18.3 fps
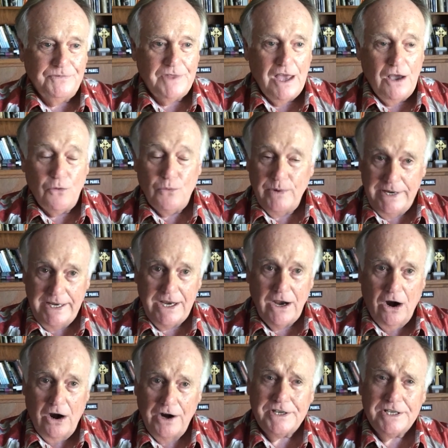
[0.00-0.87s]
that
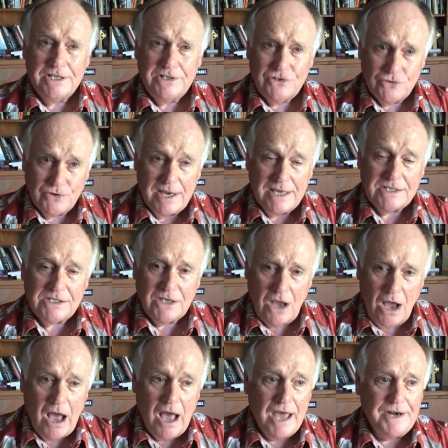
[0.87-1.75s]
we are to trust
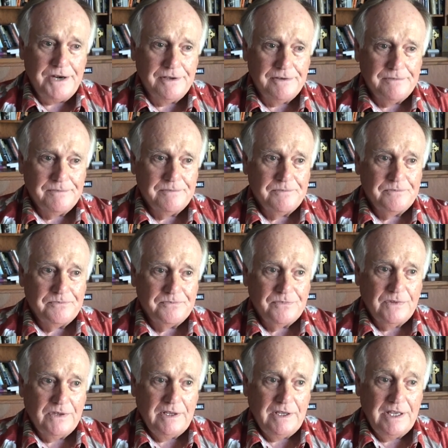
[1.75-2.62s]
God
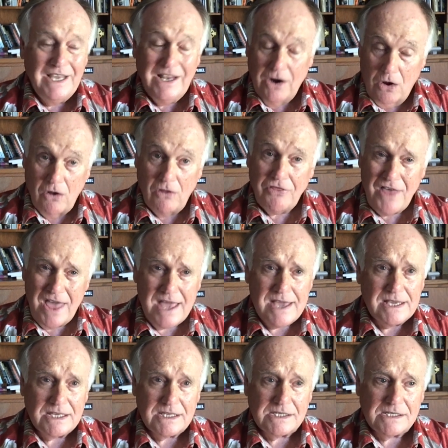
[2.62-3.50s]
in all
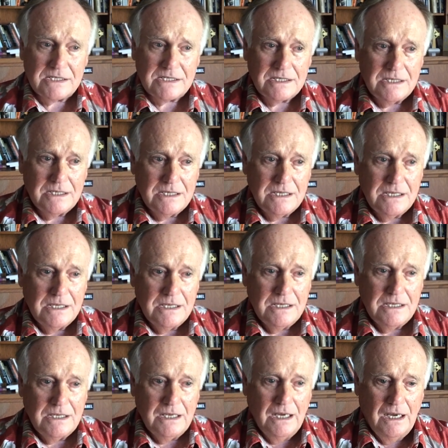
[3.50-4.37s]
things.
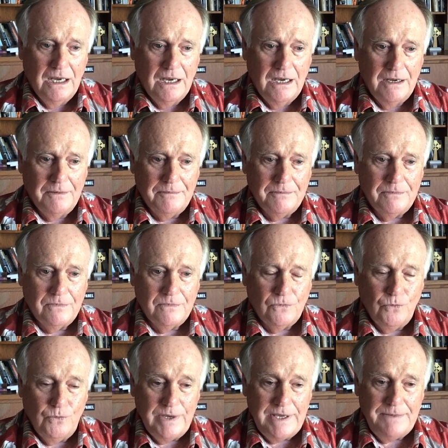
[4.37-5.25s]

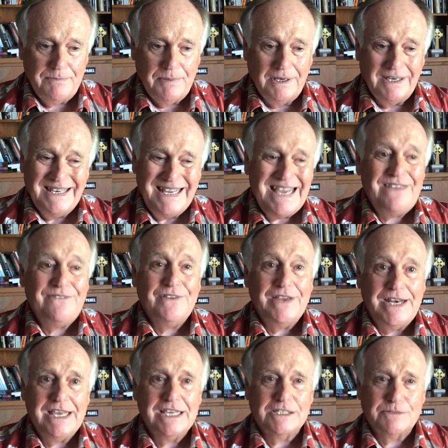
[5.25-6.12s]
We believe
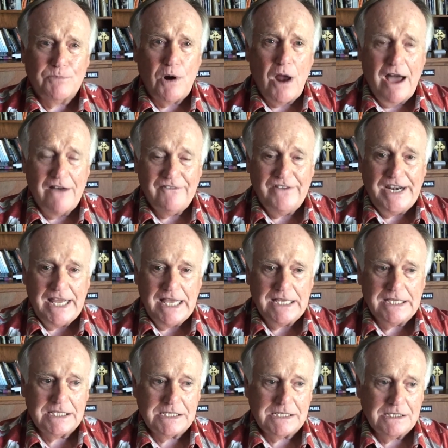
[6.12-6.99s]
in His
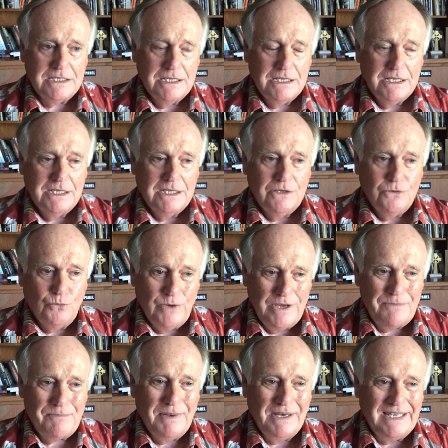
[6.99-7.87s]
providence.
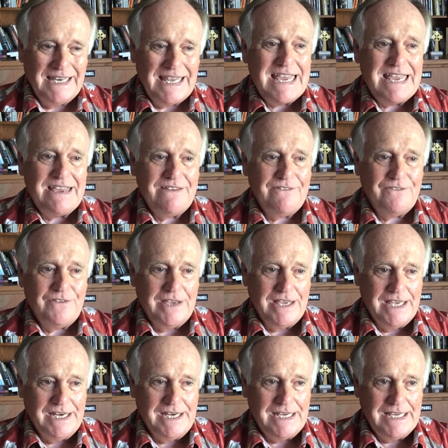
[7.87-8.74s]
We believe
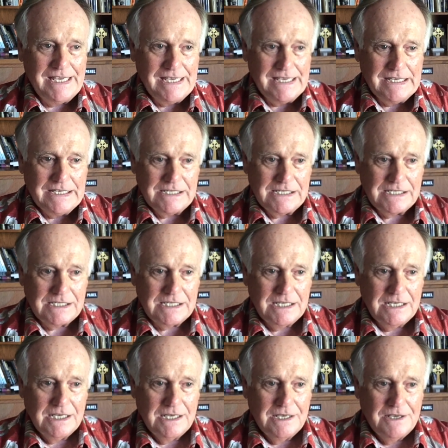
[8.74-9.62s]
in His